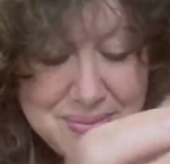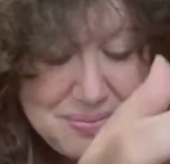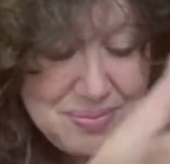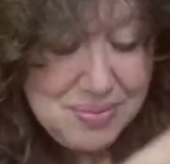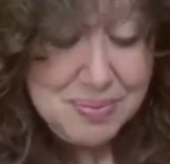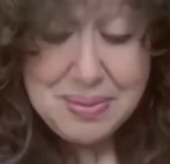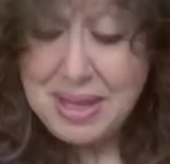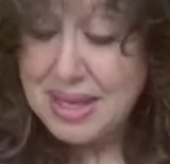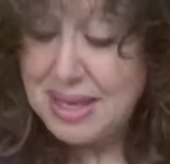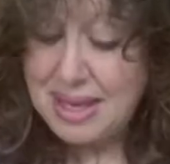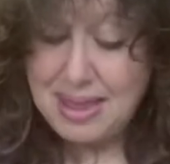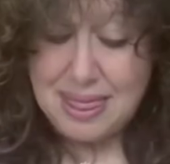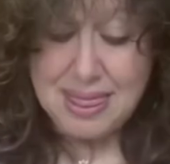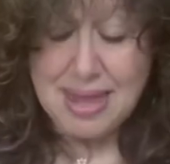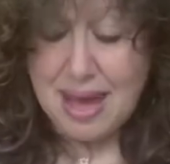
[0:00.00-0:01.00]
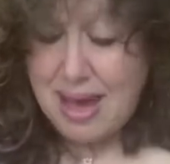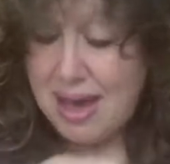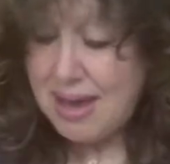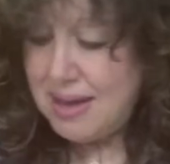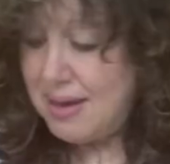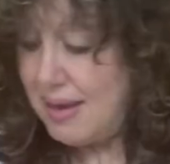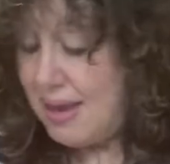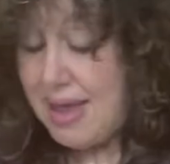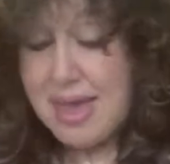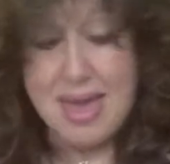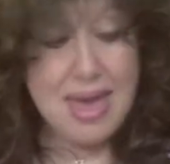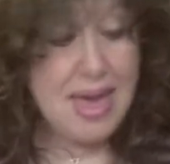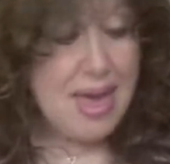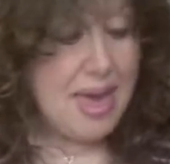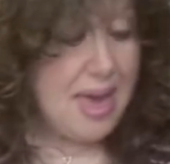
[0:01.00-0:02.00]
I'm liking that.
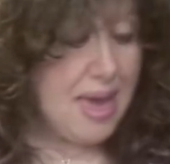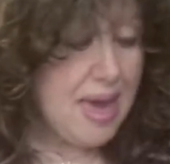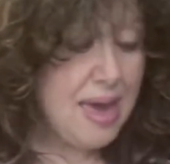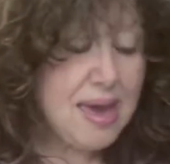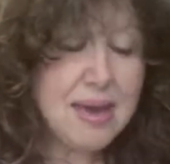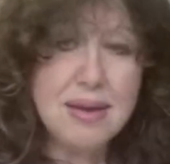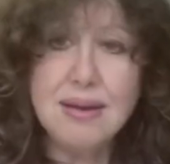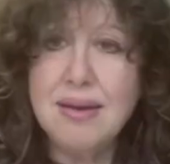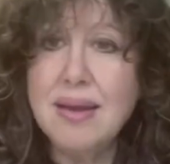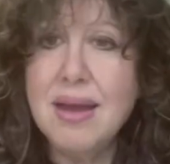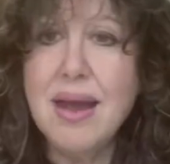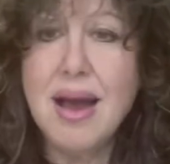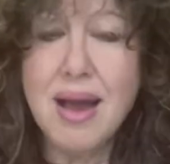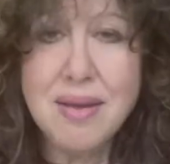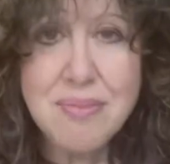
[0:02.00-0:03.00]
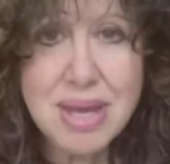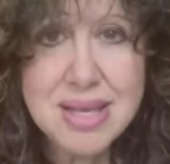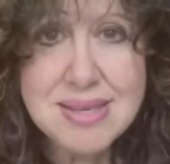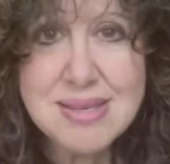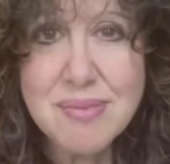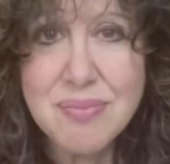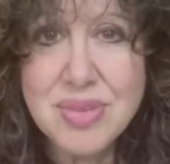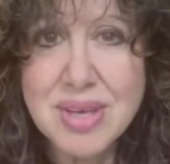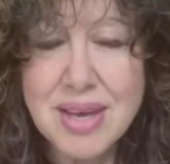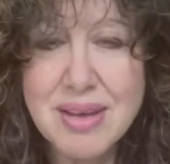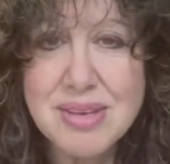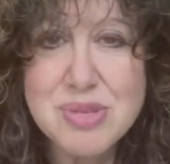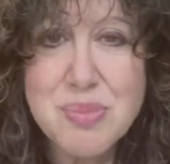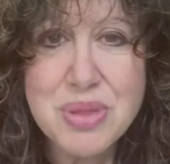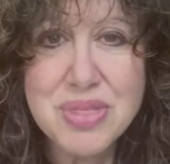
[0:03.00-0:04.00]
And I made something
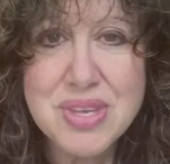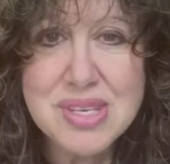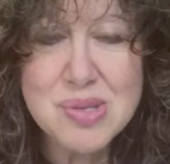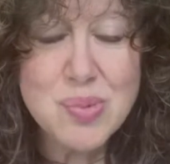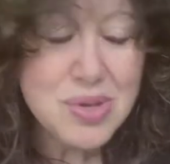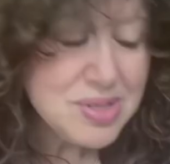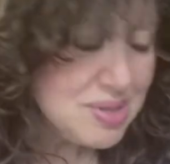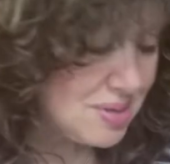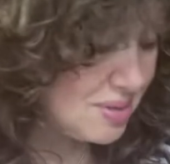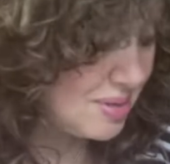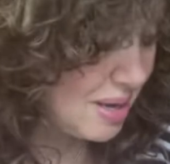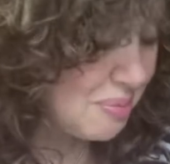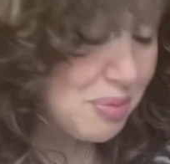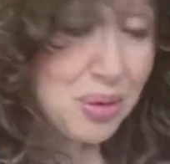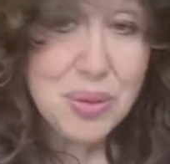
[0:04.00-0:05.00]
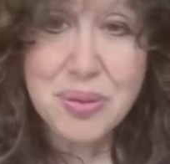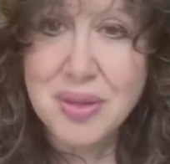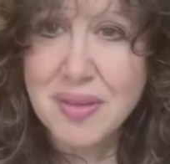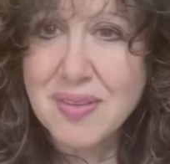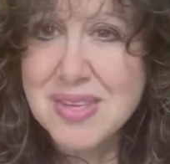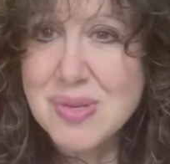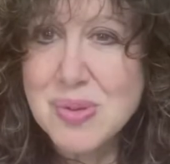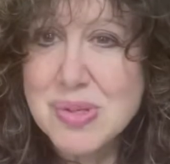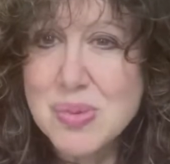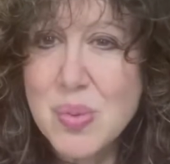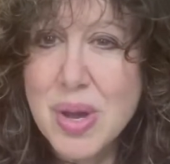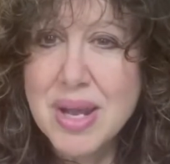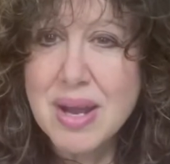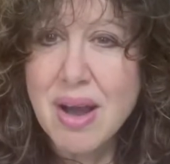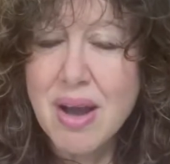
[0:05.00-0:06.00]
else, but this wasn't a Denmark thing. This was
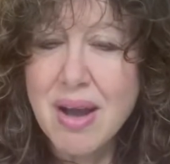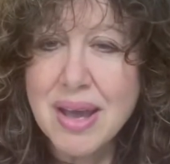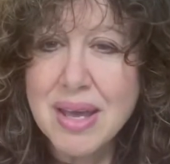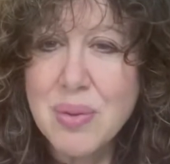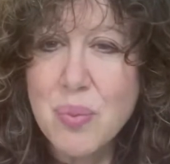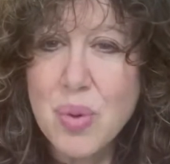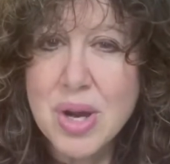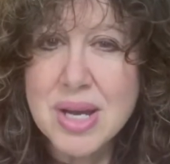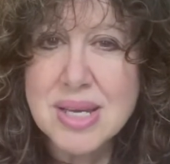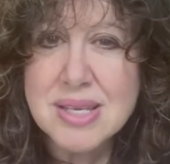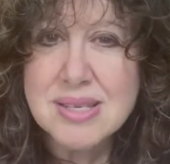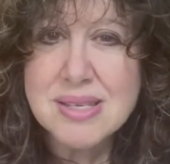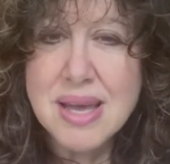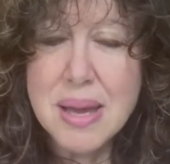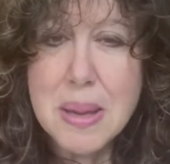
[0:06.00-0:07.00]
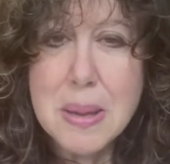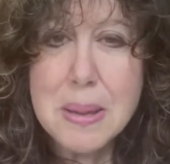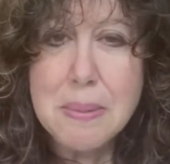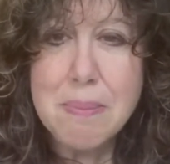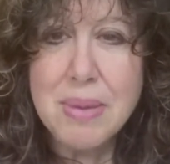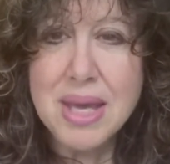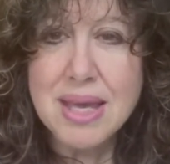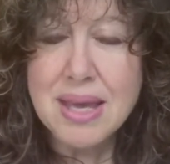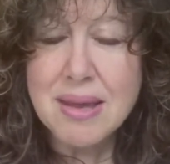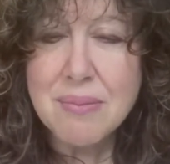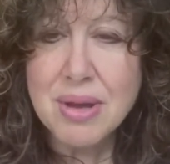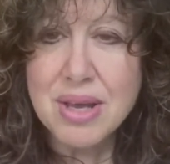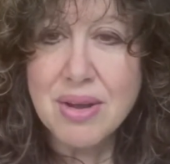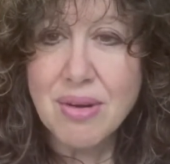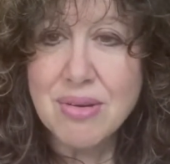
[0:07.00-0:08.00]
when I was making
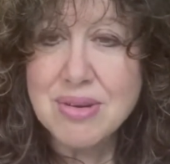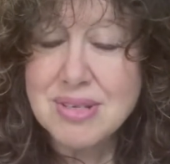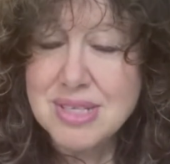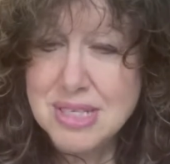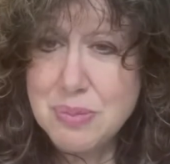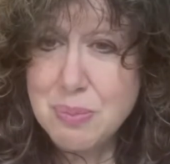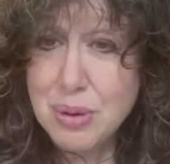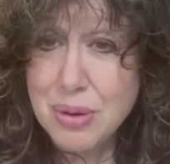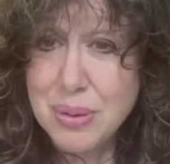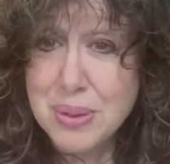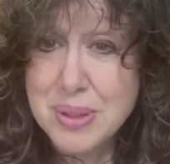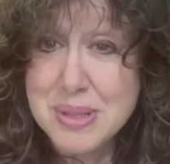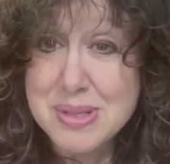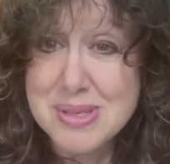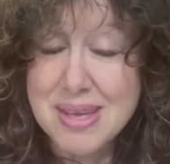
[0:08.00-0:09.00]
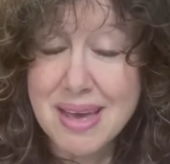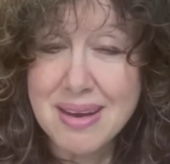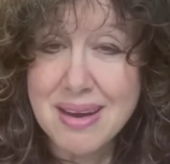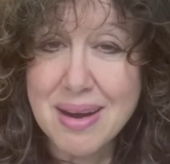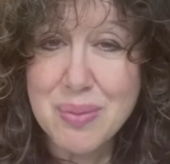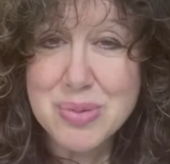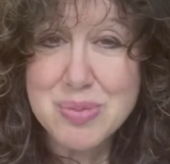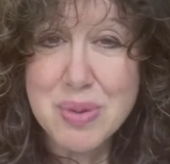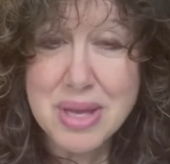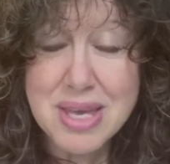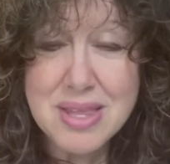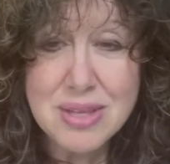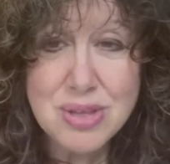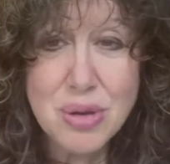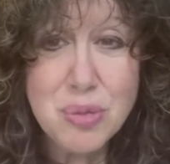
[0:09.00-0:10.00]
my garden tea party set was making
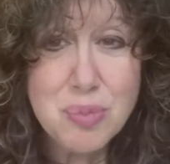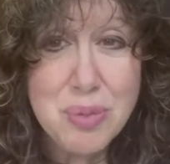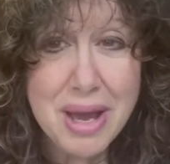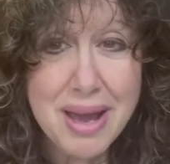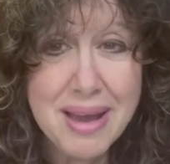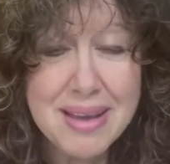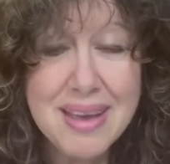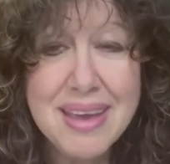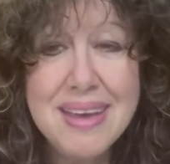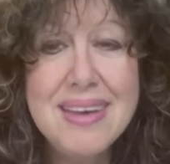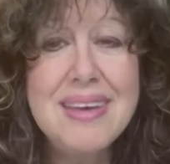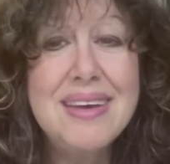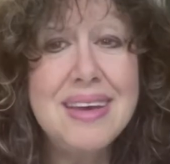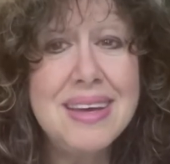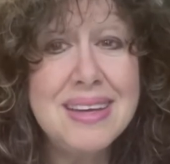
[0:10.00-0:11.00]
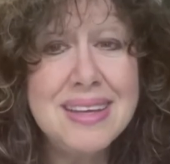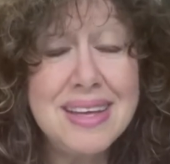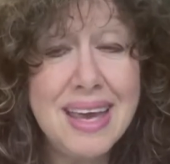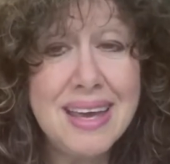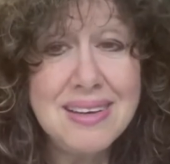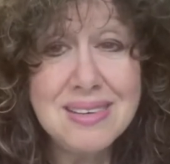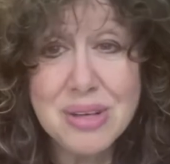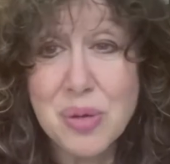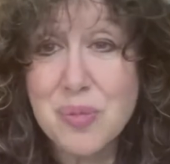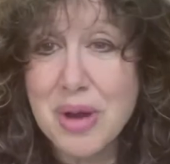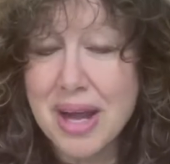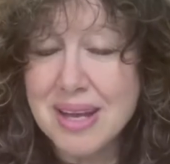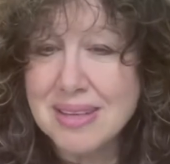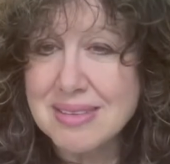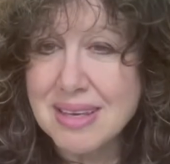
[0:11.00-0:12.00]
the tote bag. And again, go
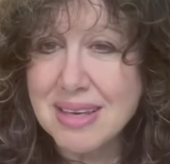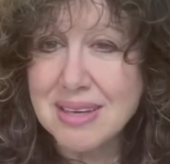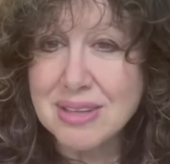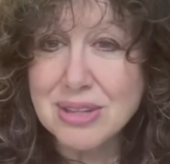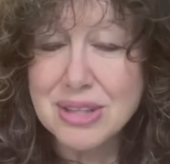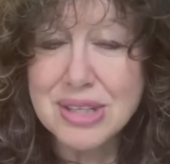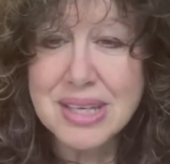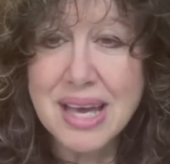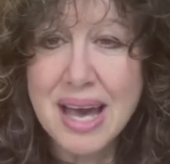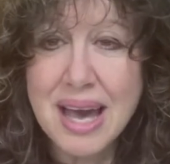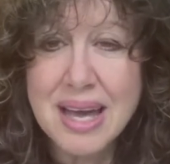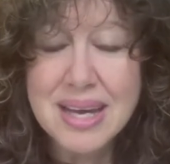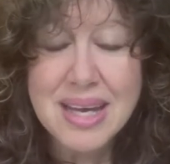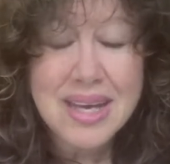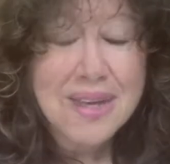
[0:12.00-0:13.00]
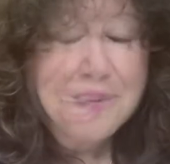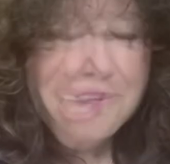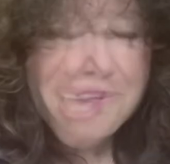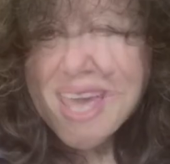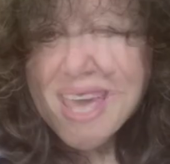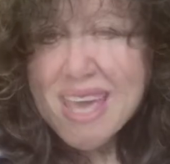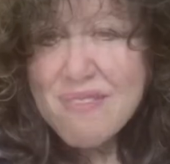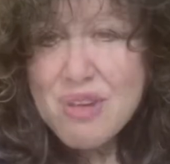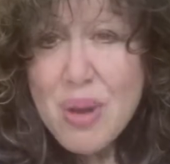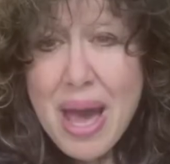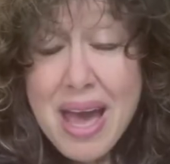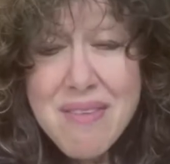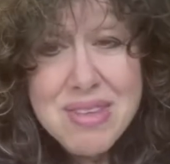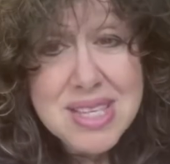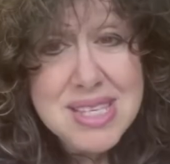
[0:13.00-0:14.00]
back and take a look at it. If you
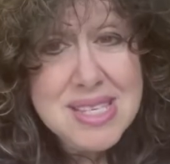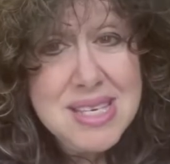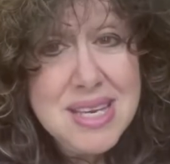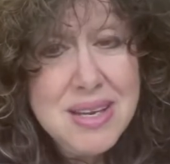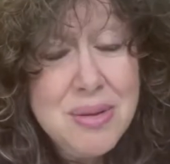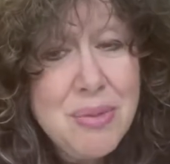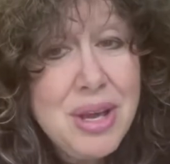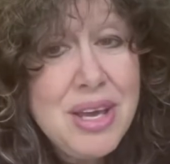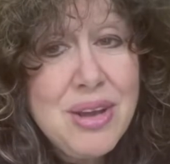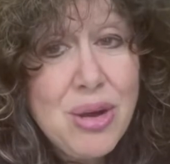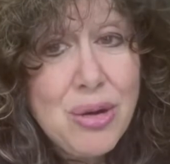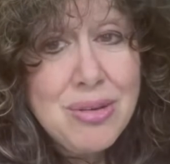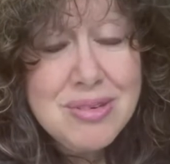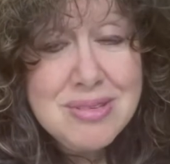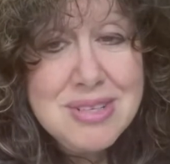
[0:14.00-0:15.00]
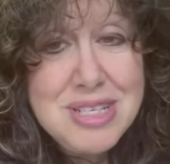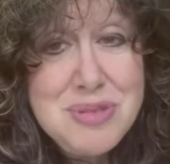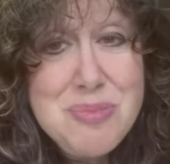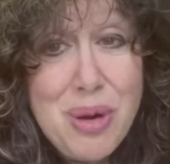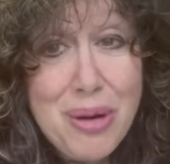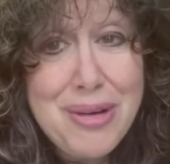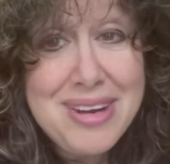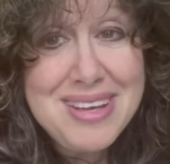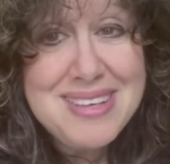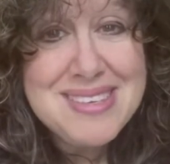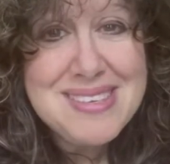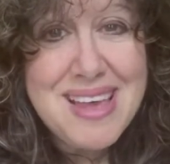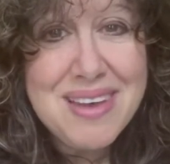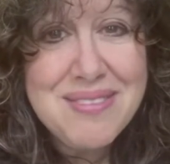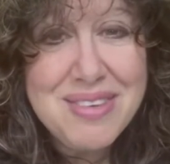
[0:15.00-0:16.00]
haven't seen my garden tea party
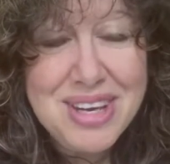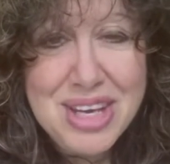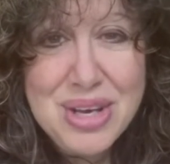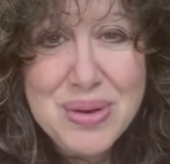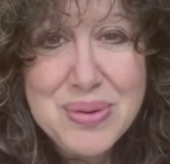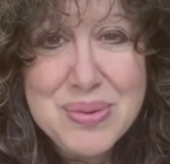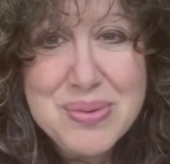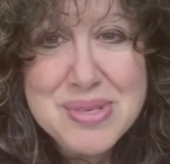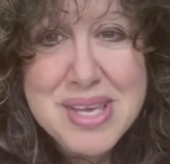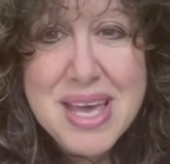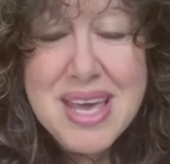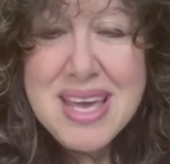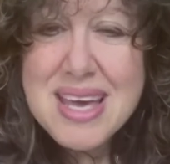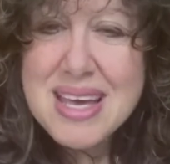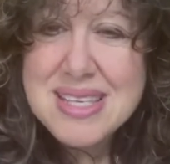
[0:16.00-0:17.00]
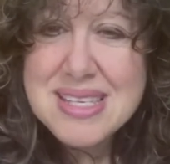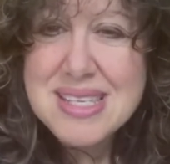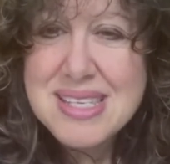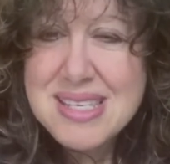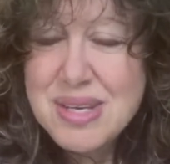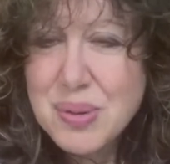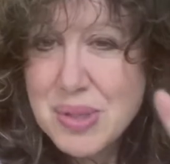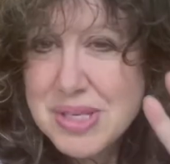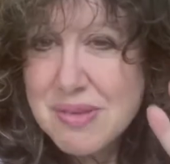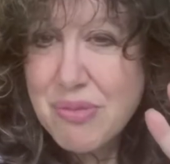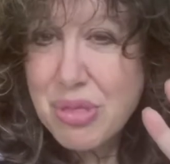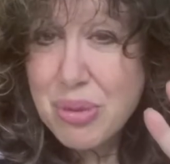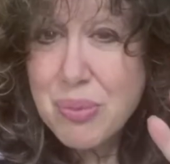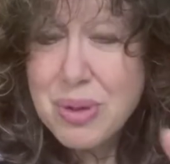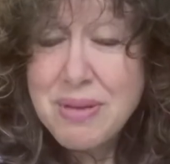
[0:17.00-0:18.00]
set videos, it's a series of
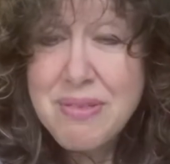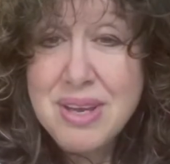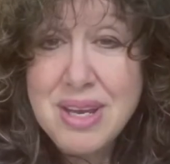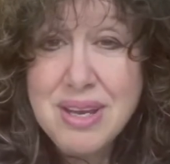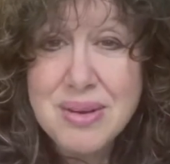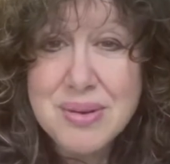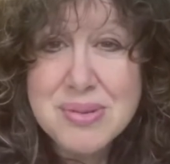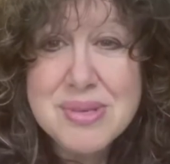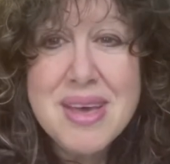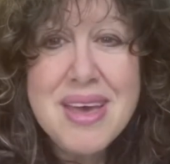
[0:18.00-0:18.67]
three videos.